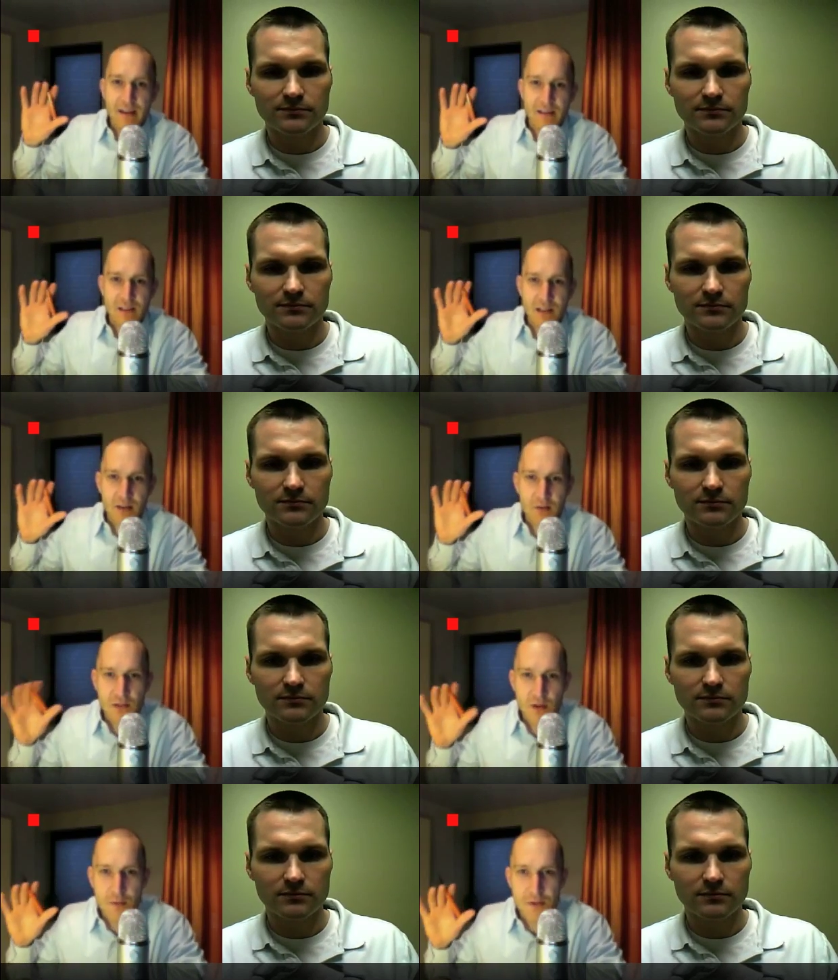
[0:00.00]
Speaker 1: It's like
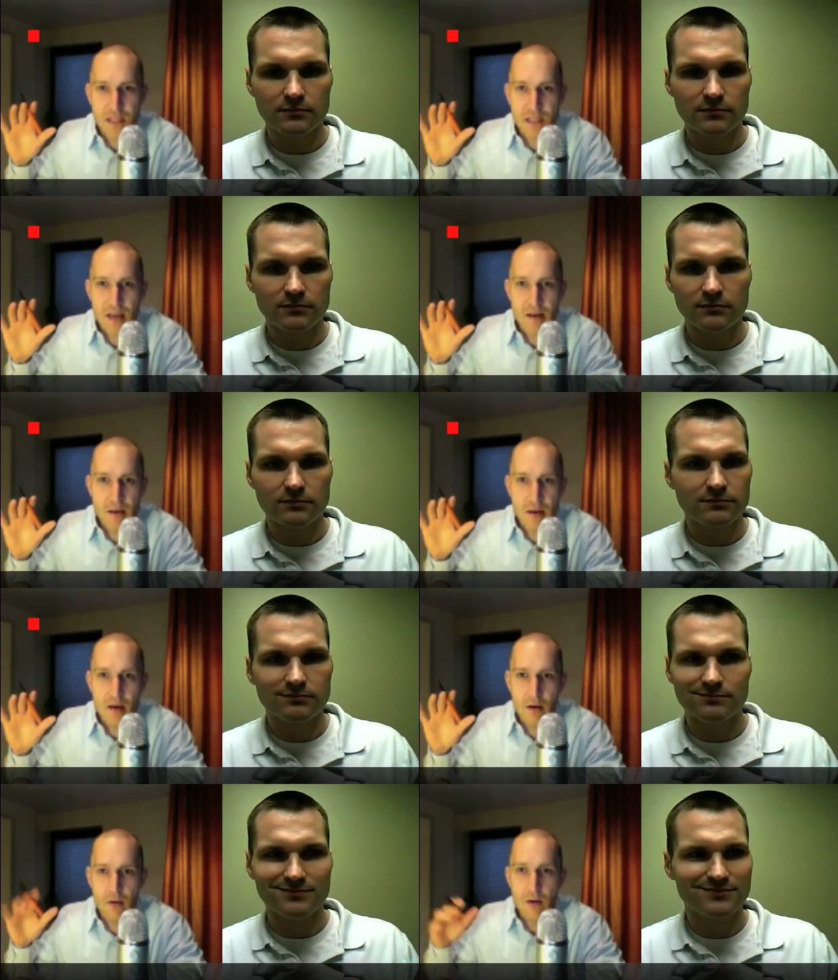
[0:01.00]
consumers can't
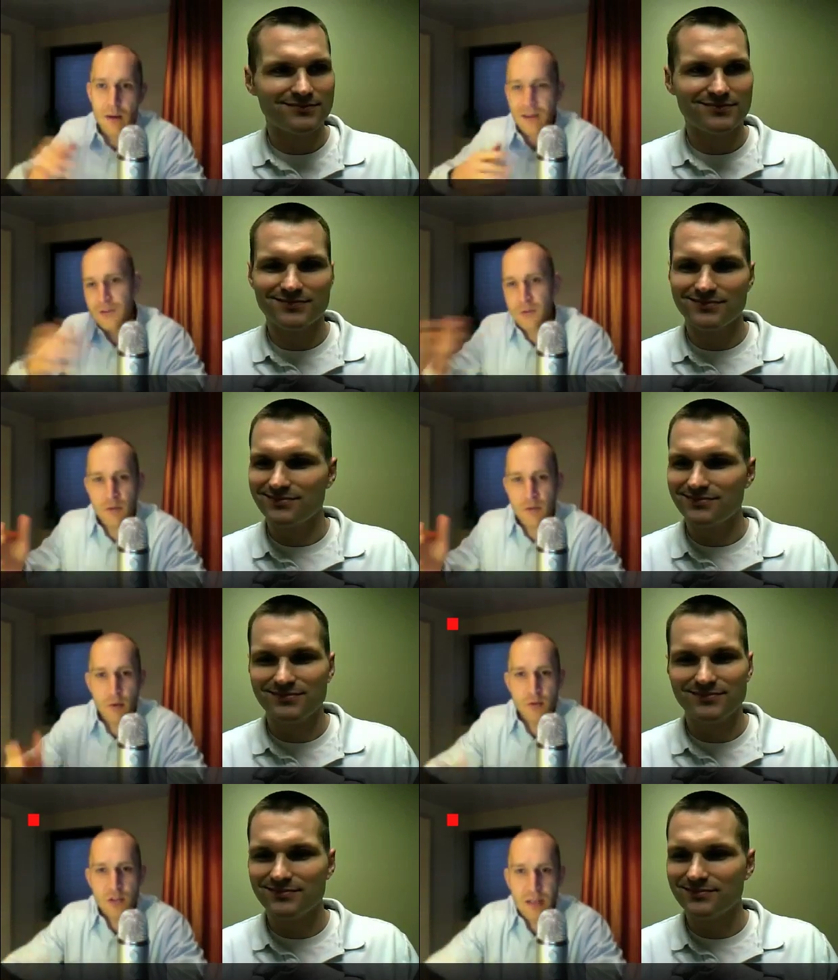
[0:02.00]
know. You took the
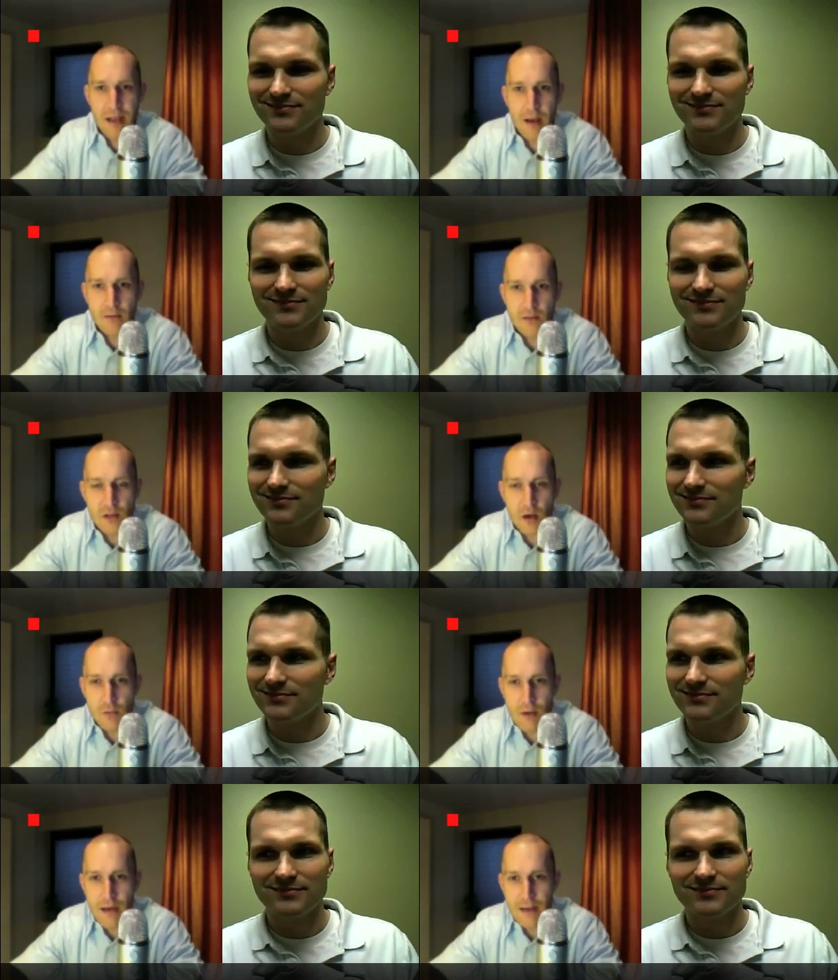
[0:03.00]
bullshit out and you started
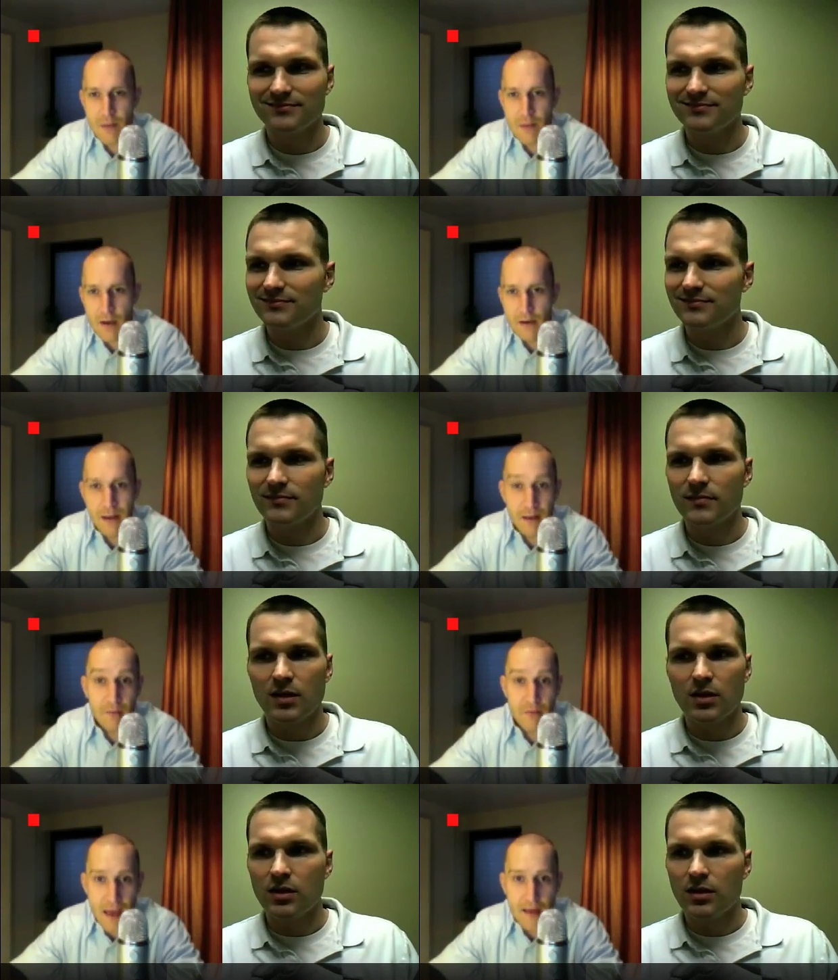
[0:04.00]
writing about it. I love
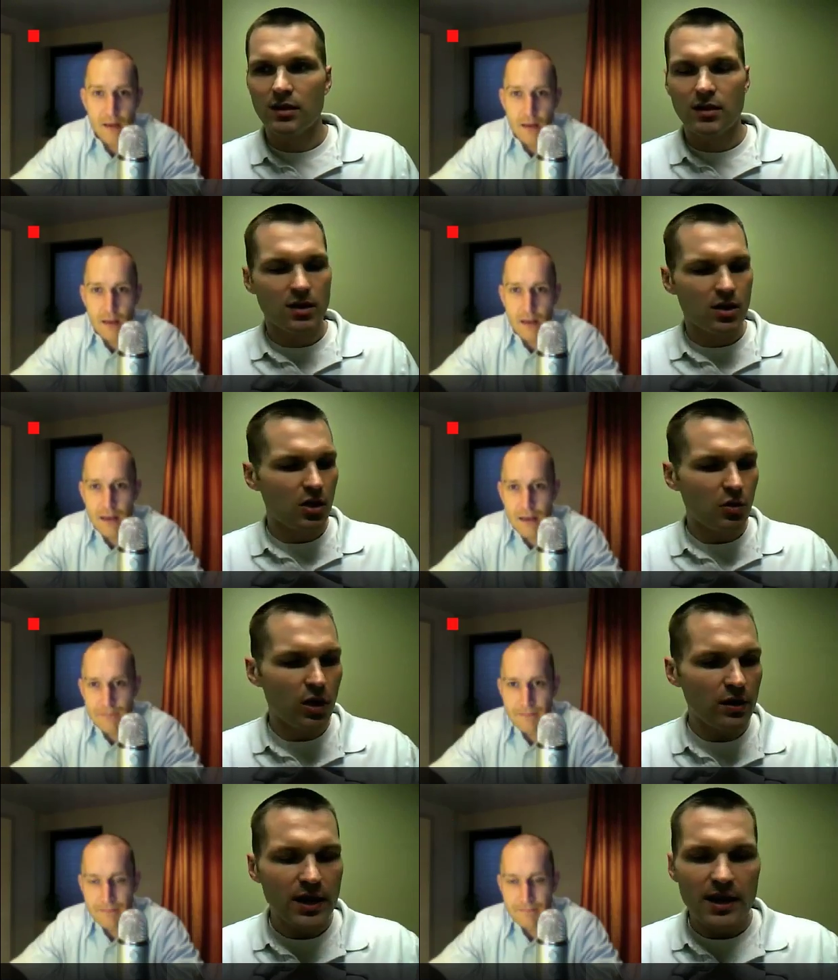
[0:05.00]
that.
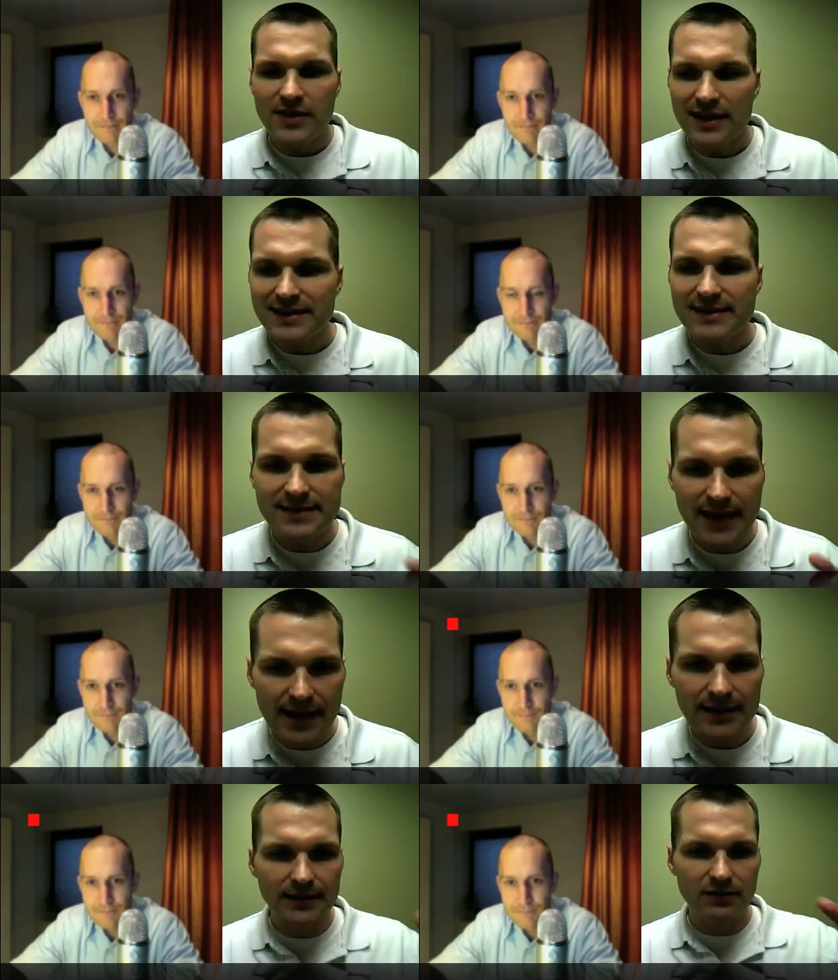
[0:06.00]
Um,
Speaker 2: well, that's
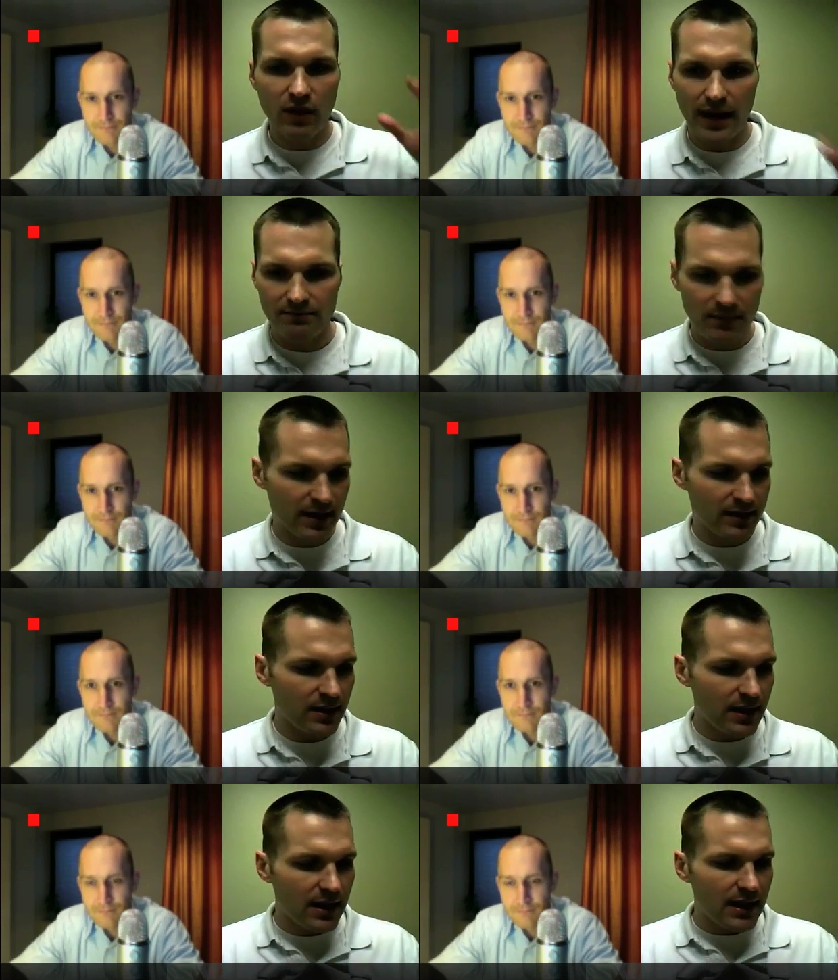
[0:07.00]
exactly right,
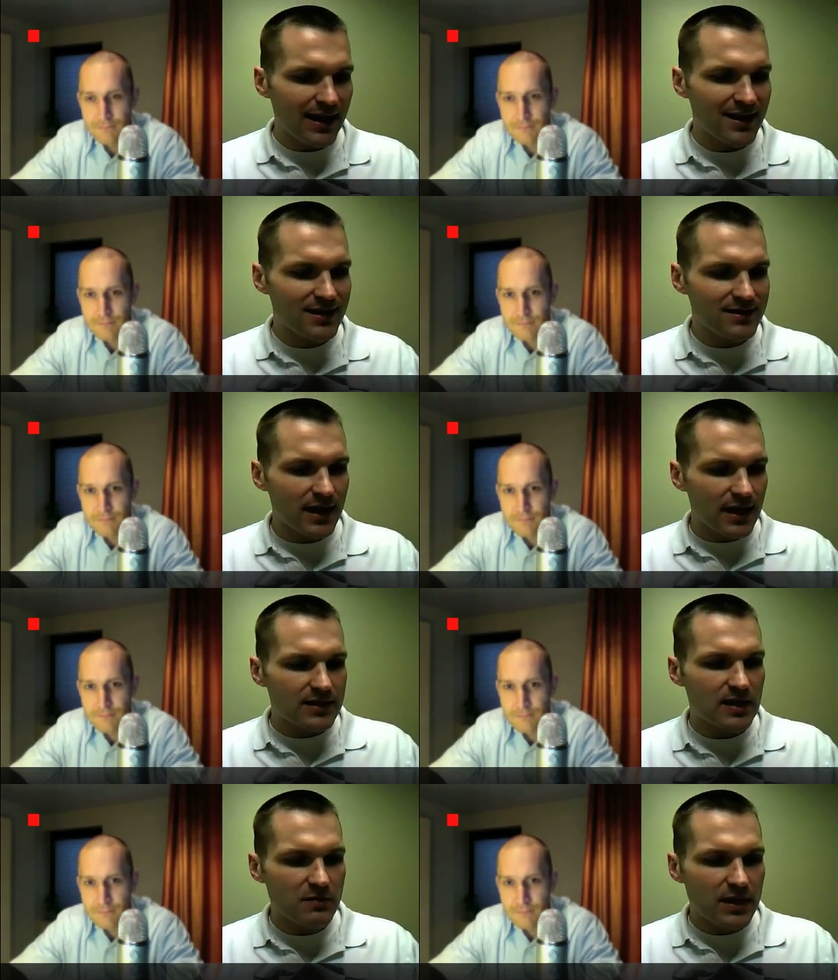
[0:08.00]
man. And
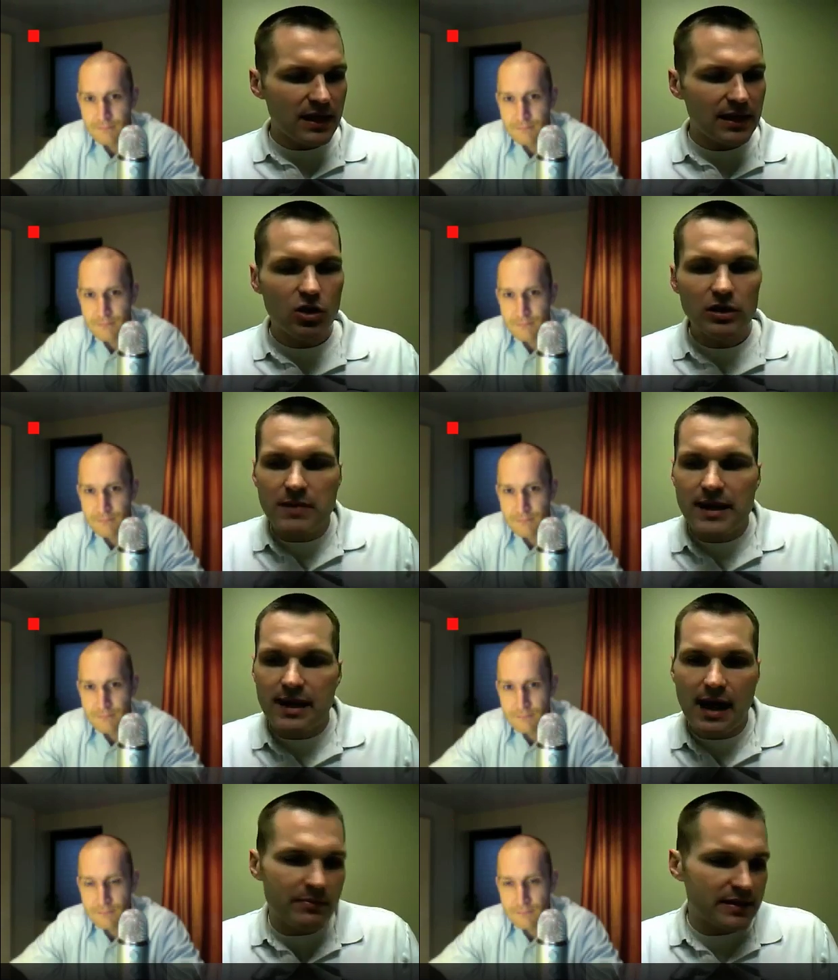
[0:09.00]
to me, it only
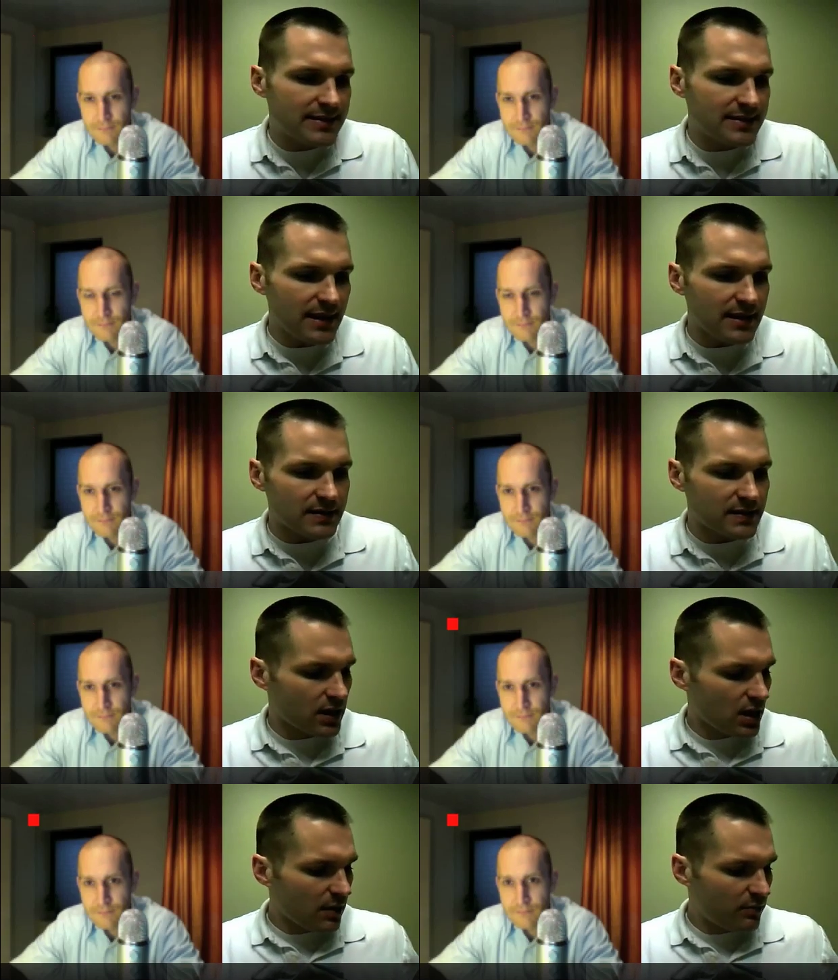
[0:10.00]
made common
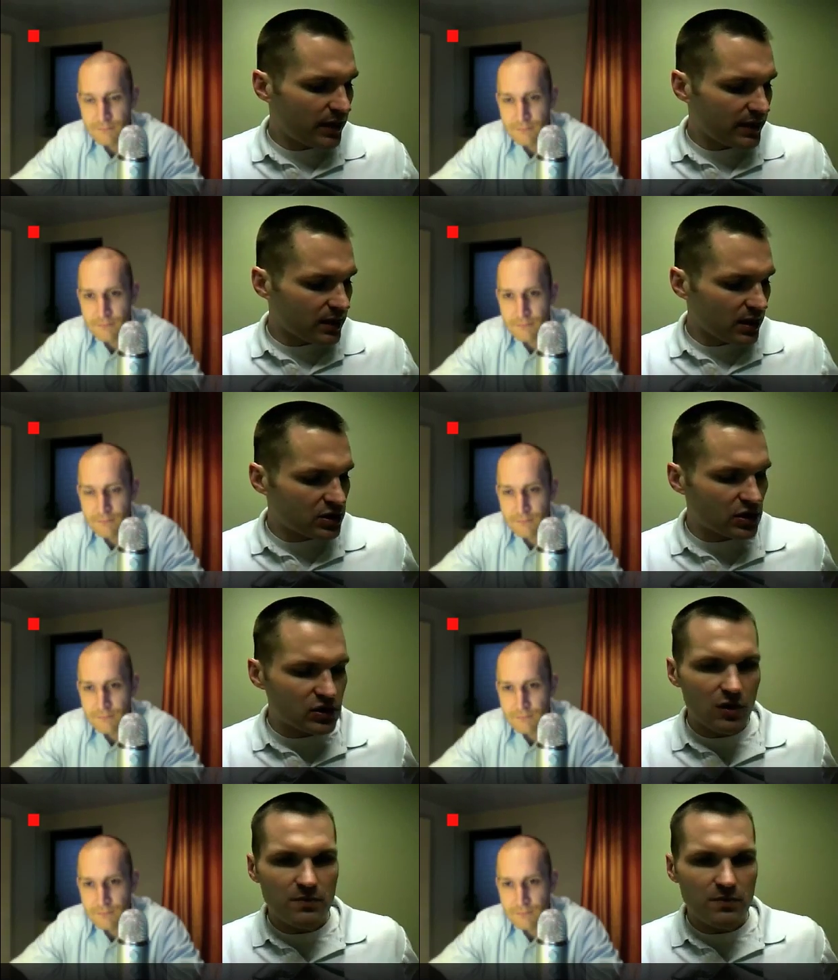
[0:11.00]
sense. But to